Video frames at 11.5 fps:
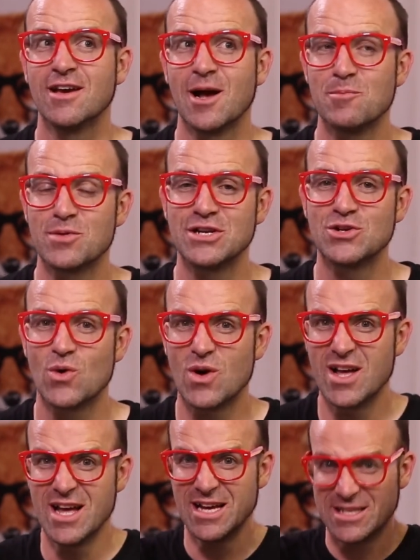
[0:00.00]
I'm pretty sure
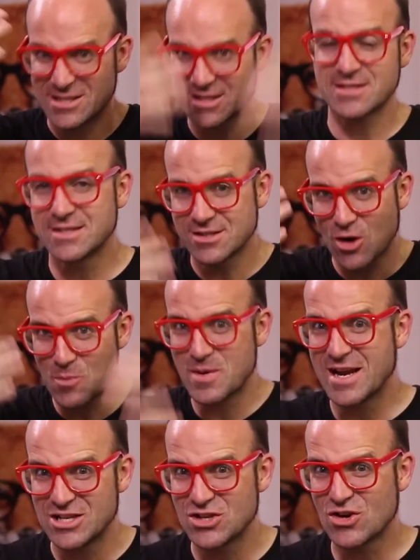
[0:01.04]
just this
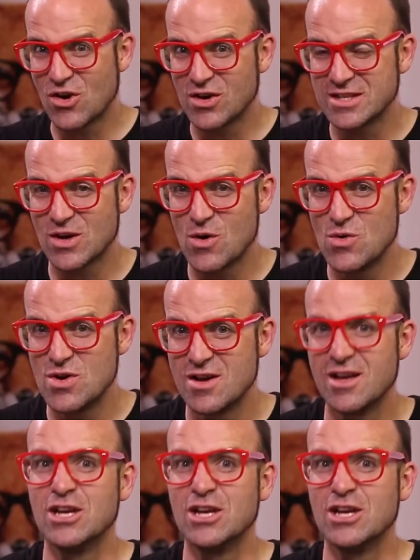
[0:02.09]
combination on its own